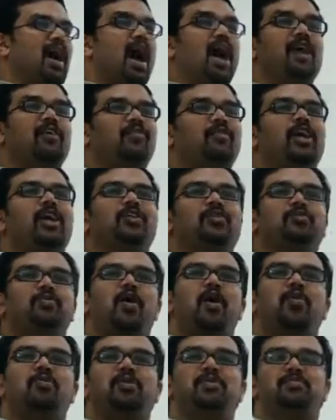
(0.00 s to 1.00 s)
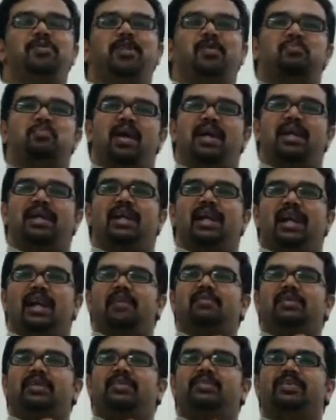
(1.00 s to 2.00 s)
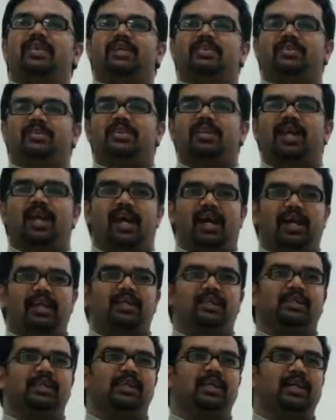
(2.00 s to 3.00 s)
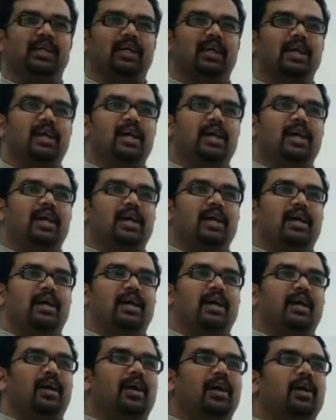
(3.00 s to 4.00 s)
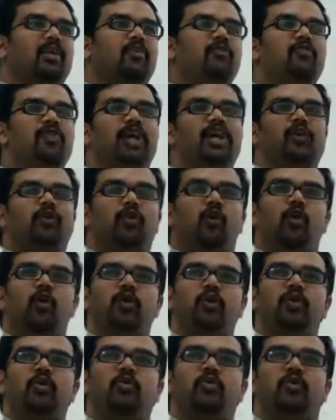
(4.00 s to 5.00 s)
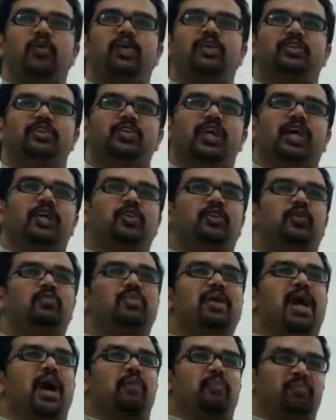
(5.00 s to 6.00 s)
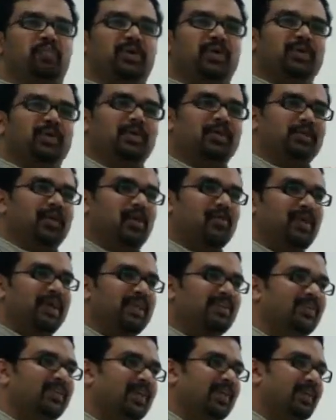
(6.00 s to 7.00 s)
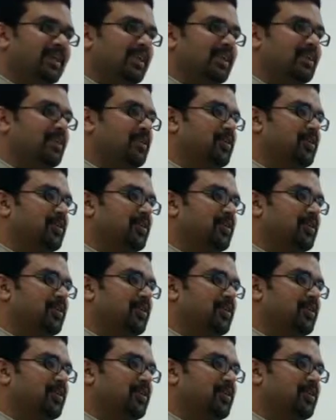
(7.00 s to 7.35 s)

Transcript: I face problem with the pen drive in the sense that we don't know which side should be up when we insert.